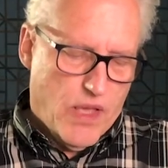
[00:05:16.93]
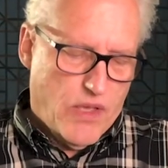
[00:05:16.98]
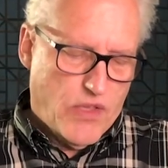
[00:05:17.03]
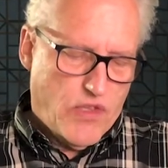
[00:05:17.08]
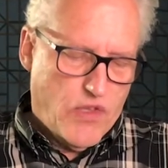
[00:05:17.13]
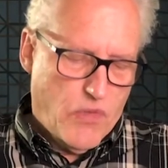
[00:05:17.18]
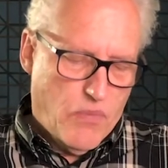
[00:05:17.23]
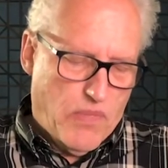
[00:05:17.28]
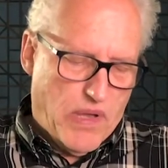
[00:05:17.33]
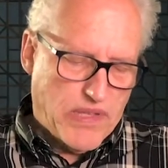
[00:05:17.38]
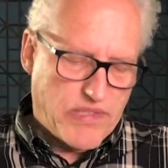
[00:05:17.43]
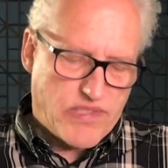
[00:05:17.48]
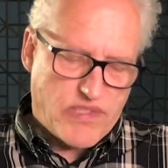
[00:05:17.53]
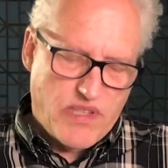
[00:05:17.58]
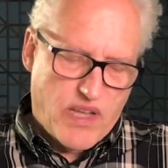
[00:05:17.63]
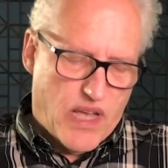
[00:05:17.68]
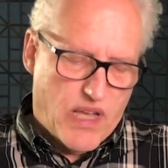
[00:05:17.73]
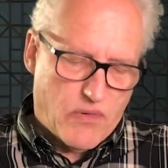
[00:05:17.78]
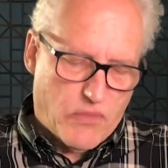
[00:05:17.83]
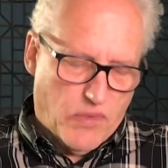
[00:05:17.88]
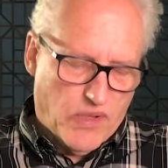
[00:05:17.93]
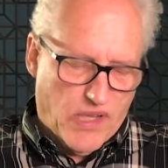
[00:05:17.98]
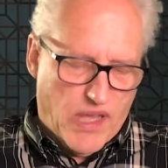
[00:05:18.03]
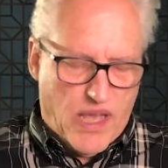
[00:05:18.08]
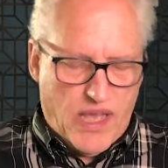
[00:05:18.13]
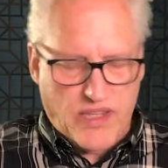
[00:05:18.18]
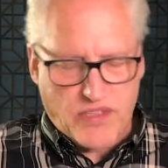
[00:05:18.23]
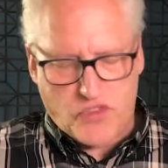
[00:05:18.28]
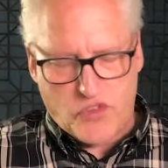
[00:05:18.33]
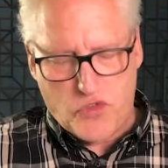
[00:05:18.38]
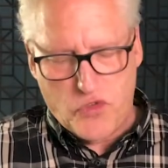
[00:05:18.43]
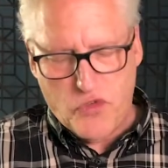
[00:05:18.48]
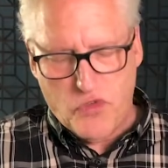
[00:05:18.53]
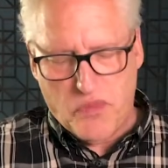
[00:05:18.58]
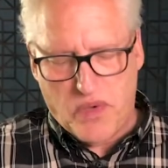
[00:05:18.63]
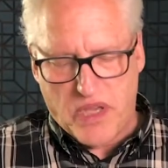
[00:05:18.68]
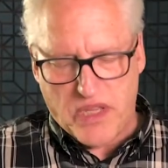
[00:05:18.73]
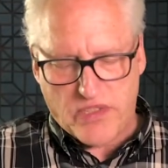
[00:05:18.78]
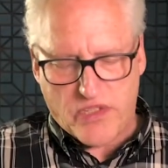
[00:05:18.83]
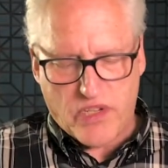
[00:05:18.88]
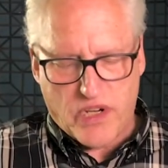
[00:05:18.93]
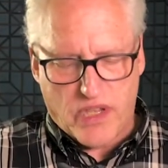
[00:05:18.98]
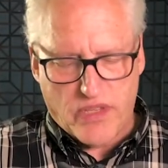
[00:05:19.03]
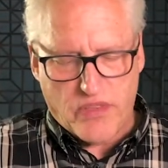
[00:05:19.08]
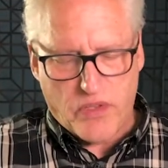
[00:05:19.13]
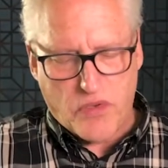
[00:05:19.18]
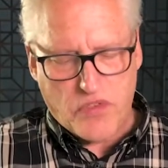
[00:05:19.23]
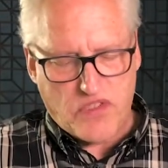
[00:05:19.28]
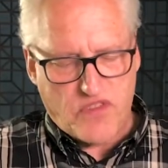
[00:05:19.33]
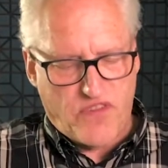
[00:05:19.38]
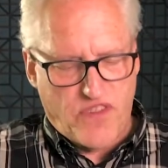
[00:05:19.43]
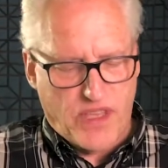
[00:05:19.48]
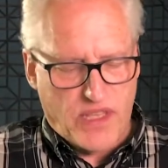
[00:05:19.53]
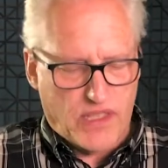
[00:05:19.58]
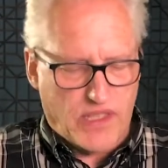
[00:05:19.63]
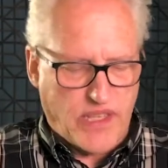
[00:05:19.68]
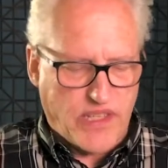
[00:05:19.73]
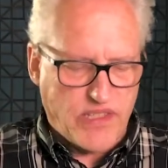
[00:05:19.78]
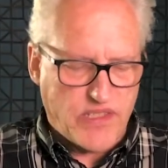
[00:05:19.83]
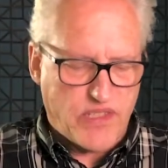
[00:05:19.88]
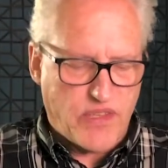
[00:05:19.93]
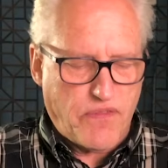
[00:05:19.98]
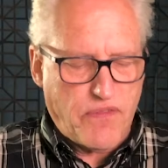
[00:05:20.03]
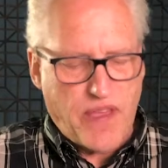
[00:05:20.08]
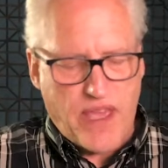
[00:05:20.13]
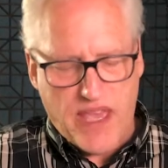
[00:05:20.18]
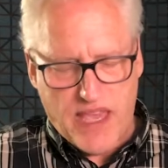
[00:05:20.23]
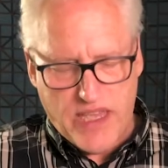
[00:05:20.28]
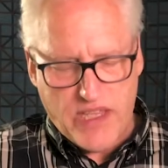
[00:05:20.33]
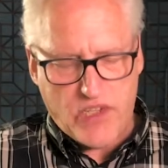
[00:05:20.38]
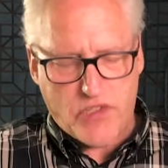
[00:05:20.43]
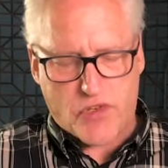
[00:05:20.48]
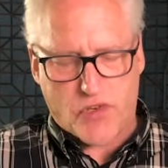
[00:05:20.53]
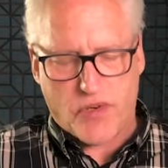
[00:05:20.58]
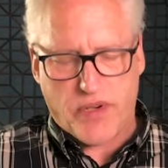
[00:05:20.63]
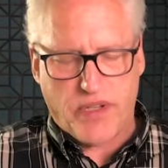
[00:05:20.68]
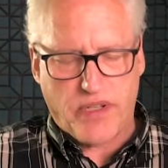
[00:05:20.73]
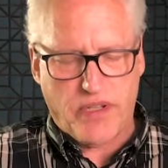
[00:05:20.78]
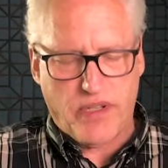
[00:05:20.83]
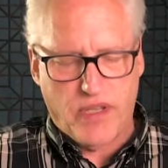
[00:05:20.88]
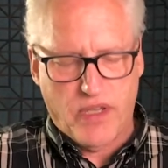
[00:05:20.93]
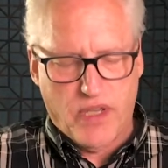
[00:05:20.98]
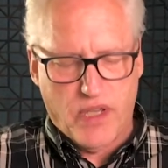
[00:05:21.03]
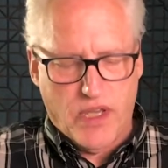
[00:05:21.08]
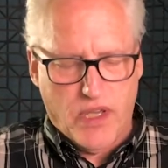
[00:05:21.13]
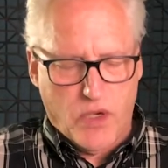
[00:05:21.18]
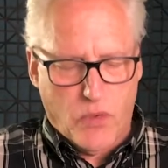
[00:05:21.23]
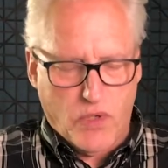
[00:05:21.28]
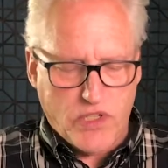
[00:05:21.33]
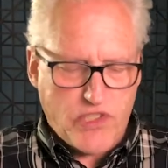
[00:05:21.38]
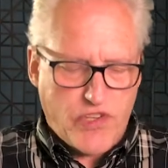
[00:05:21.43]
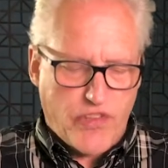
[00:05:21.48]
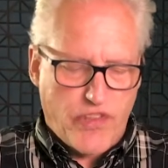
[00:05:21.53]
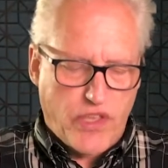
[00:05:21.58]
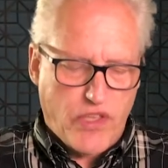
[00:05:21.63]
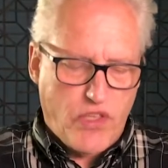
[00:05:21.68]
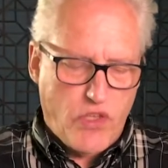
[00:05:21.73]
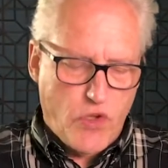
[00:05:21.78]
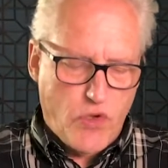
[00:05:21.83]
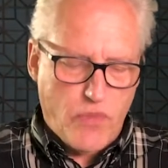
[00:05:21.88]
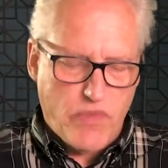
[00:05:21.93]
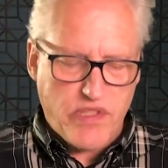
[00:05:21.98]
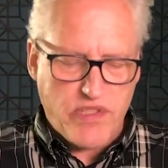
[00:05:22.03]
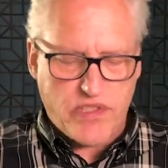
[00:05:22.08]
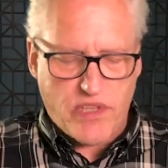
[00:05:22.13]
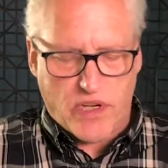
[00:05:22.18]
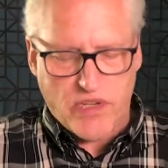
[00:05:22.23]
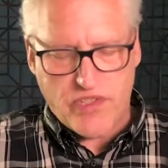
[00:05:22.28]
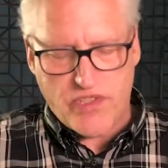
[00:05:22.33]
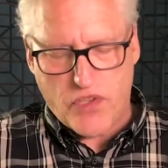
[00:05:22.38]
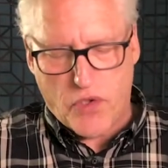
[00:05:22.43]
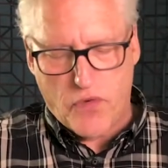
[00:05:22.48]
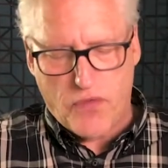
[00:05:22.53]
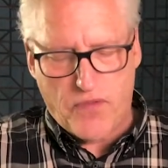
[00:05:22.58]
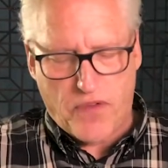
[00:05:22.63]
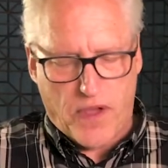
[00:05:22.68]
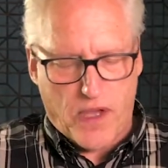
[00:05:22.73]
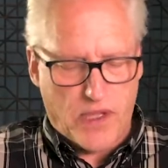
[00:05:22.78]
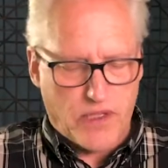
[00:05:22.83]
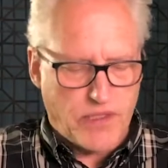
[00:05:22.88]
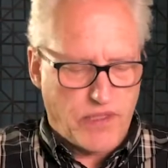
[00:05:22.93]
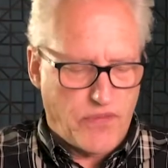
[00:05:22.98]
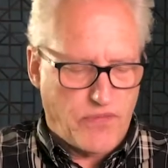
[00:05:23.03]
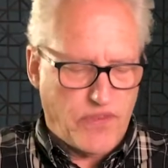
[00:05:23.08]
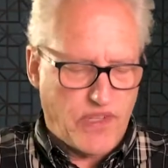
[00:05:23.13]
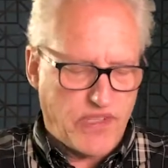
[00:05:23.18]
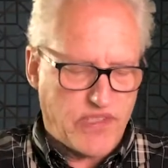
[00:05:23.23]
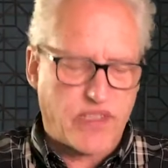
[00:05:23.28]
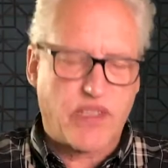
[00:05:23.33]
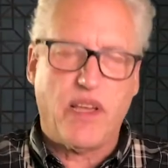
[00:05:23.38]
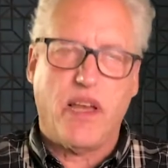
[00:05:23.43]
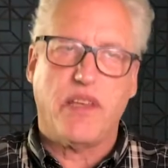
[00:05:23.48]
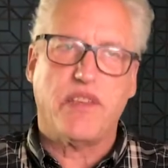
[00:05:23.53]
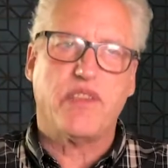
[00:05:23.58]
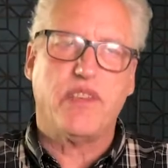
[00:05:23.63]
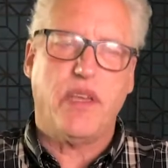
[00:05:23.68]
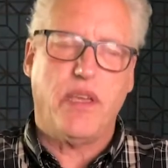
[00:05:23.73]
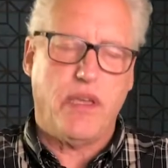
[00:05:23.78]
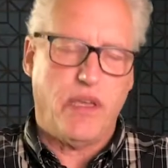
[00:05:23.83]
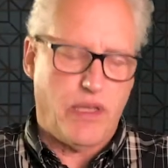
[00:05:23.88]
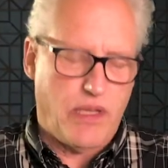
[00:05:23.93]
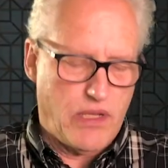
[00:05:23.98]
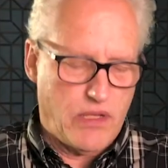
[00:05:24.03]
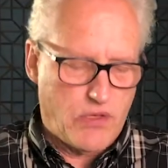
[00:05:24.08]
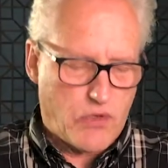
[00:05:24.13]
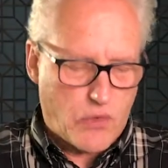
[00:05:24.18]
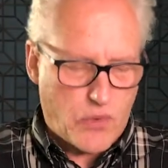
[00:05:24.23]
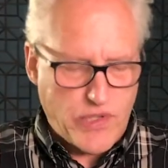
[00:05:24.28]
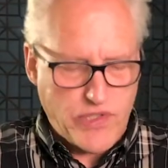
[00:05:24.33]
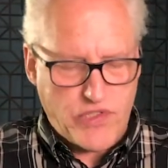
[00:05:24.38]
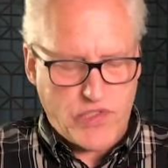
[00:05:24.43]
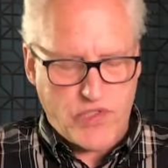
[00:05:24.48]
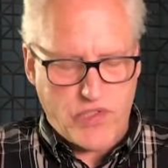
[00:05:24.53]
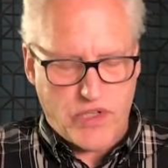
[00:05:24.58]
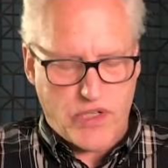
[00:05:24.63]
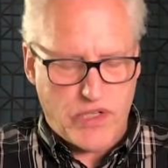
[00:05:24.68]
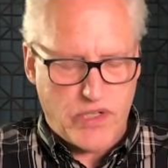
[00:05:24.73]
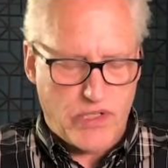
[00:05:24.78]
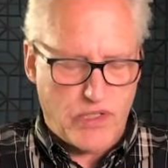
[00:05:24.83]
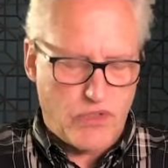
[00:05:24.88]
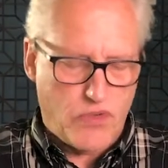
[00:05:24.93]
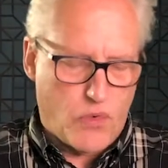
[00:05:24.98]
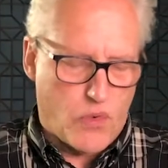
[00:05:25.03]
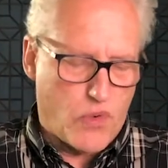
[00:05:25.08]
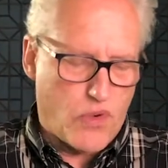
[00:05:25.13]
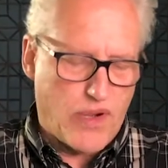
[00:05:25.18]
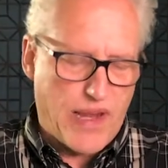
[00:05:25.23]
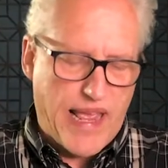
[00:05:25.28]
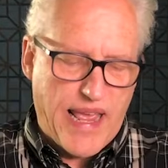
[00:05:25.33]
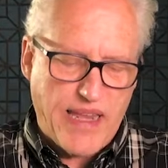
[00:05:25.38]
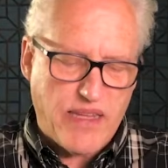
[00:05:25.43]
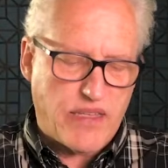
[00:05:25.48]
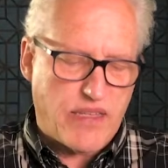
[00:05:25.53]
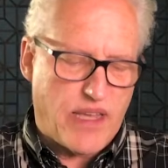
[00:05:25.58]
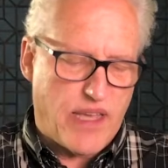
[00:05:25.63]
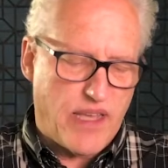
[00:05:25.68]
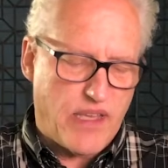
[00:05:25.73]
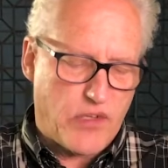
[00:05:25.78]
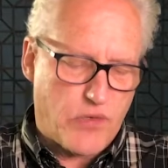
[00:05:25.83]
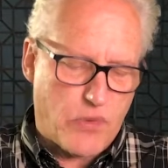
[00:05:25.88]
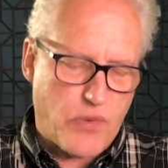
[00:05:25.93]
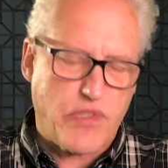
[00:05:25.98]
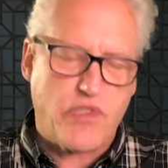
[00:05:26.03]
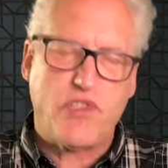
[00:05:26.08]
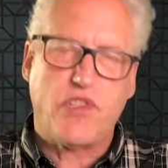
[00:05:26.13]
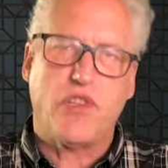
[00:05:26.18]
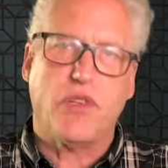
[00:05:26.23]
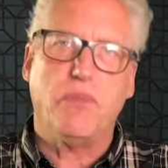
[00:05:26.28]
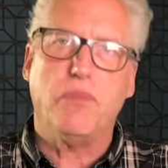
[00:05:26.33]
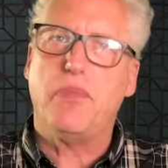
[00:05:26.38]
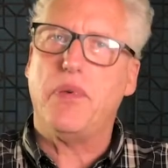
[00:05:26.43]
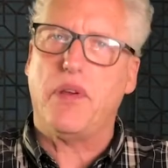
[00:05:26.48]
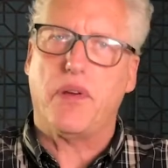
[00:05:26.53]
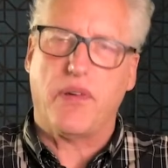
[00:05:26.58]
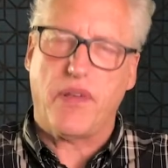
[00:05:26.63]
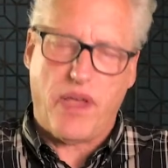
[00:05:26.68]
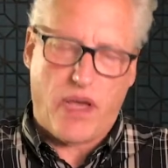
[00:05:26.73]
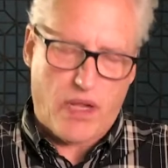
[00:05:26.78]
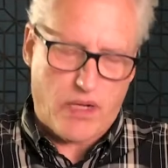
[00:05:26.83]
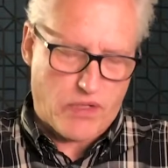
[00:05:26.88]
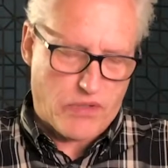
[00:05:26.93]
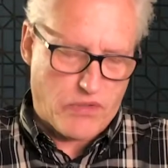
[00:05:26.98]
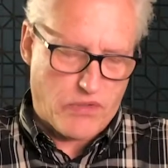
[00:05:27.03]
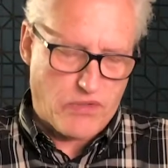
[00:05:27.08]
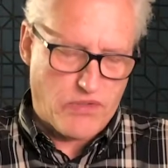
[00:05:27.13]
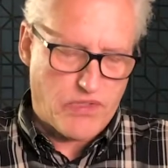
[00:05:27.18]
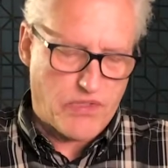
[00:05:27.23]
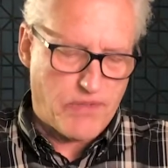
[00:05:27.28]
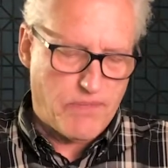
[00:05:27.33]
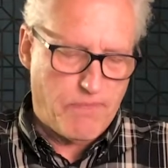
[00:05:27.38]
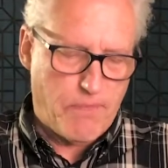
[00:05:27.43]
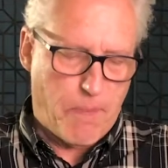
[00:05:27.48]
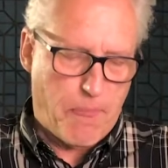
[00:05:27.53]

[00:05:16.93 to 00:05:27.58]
you must not rely too much on those feelings of hatred which the humans are so fond of discussing in Christian or anti-Christian periodicals.